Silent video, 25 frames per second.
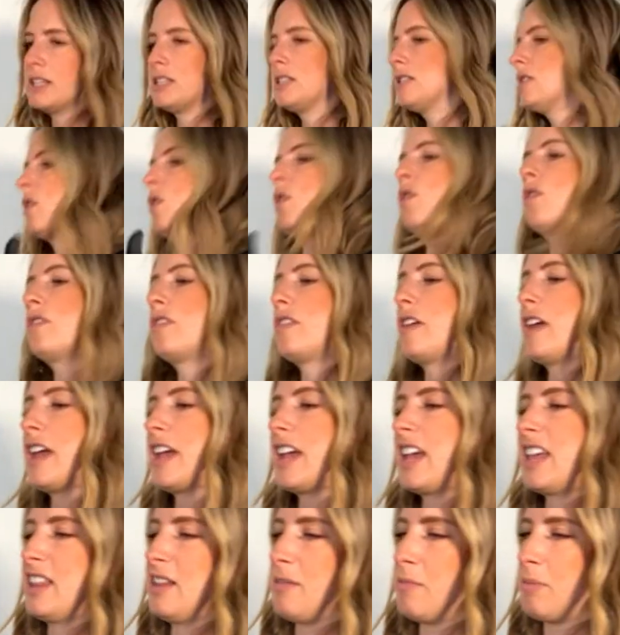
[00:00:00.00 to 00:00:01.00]
rinse the whole
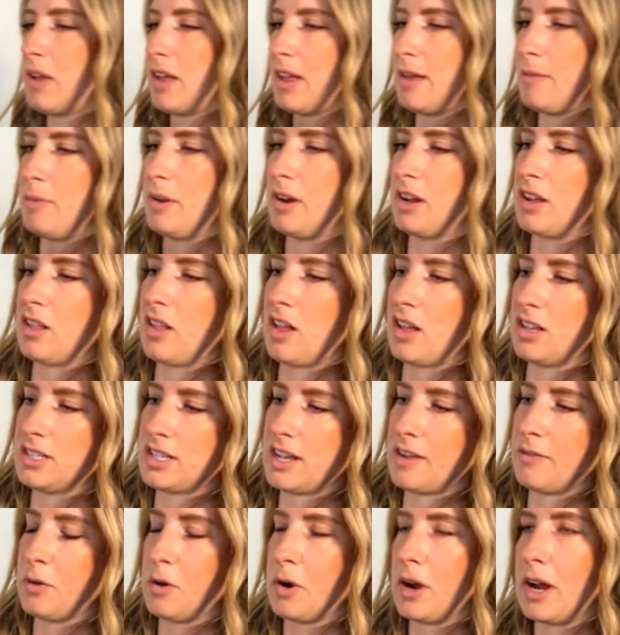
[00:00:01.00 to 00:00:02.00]
thing and then probably put a gloss
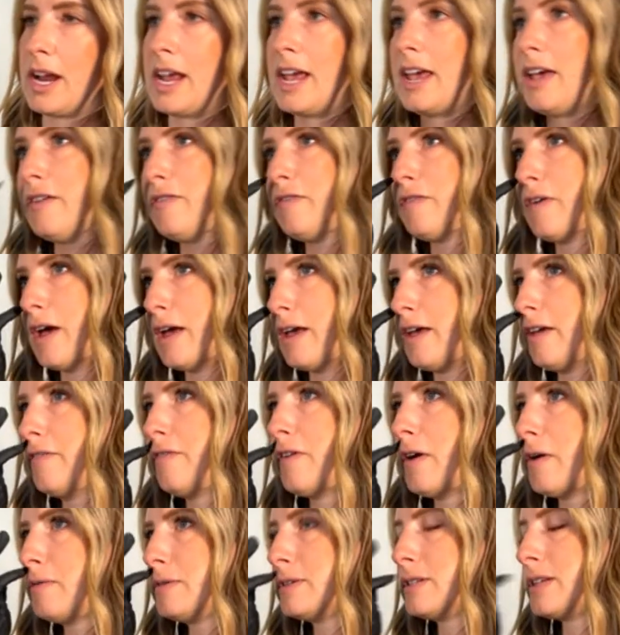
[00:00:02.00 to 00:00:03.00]
everywhere.
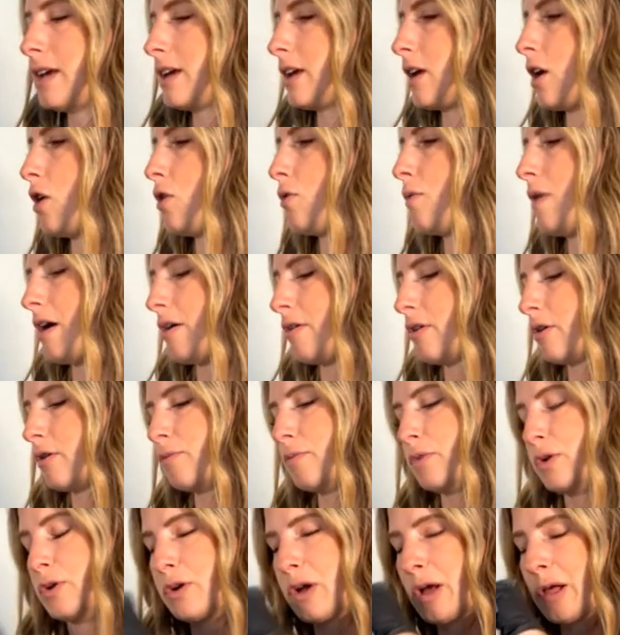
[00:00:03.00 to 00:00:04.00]
If I was like, oh, wow, her
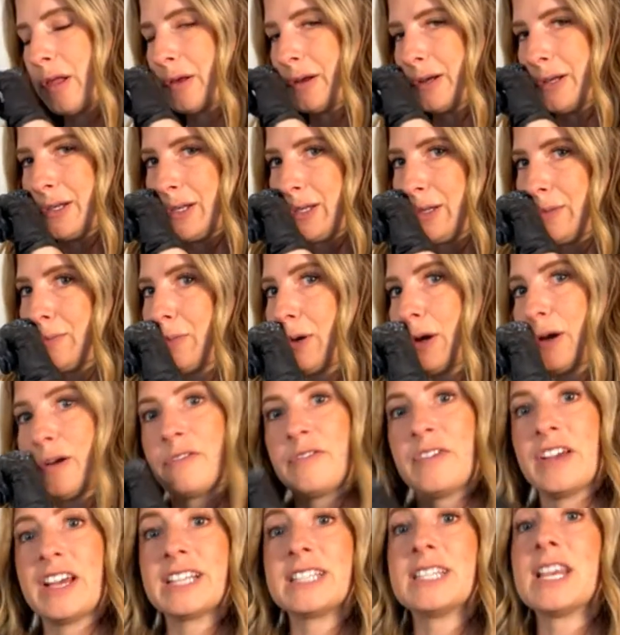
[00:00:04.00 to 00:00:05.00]
root color is just
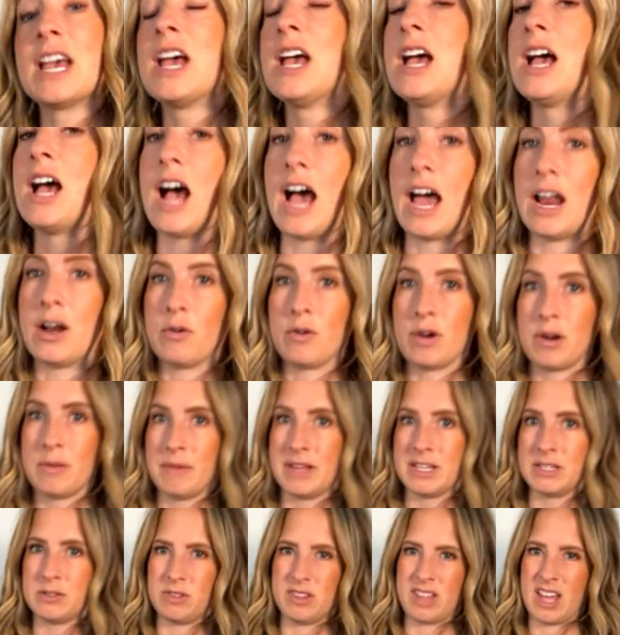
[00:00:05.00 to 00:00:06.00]
perfect, I don't want to
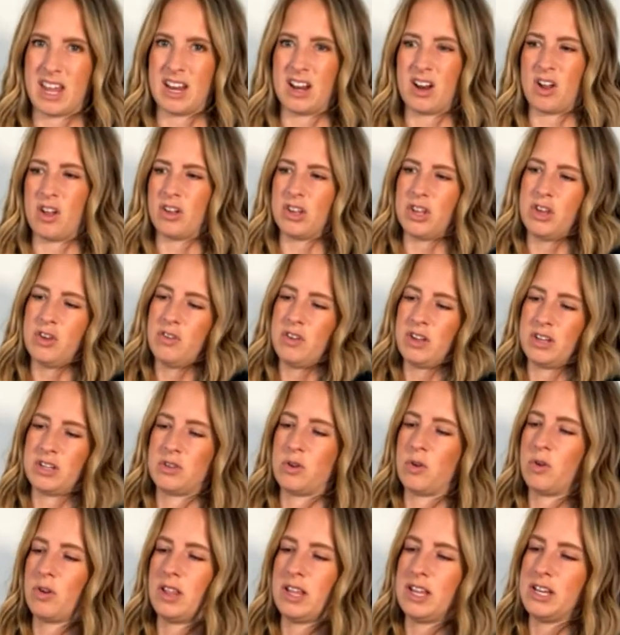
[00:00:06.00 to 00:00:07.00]
mess with that at all, you could
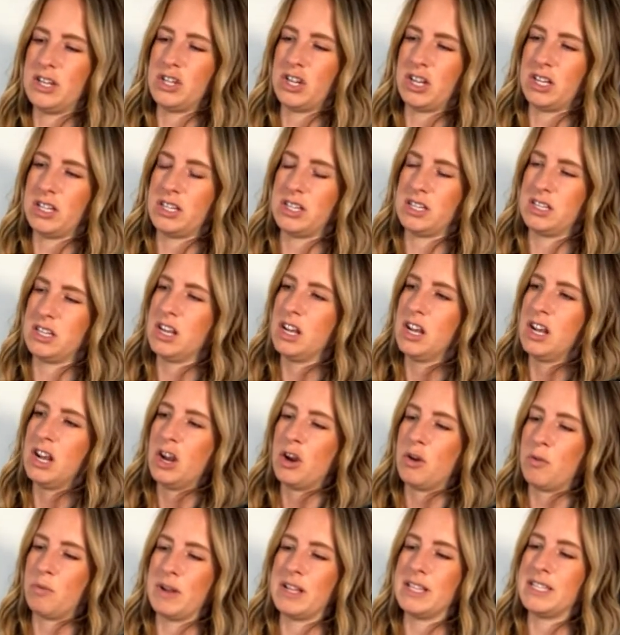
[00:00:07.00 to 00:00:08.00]
totally just
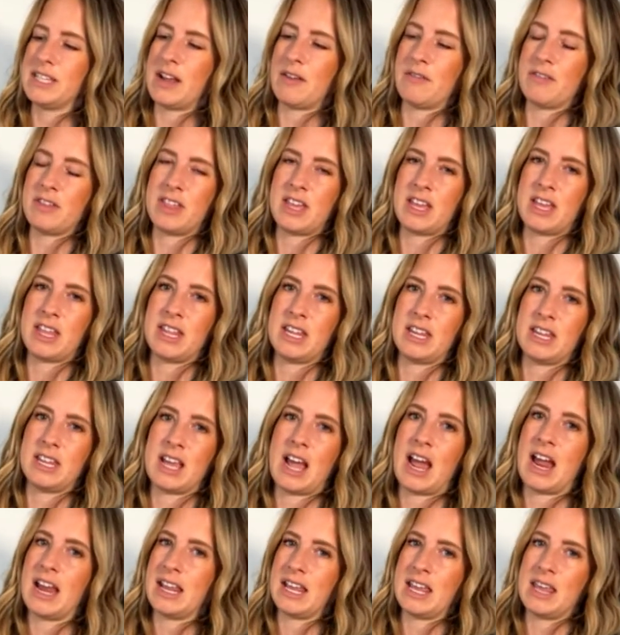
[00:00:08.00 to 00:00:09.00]
rinse everything and then
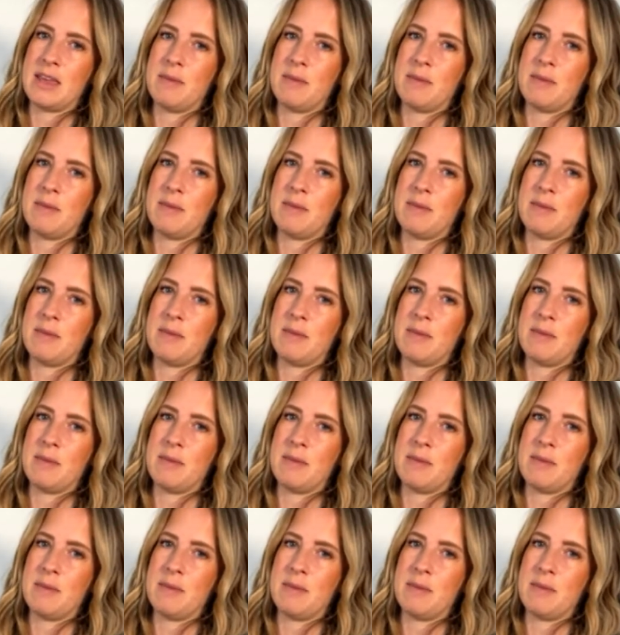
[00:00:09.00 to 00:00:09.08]
kind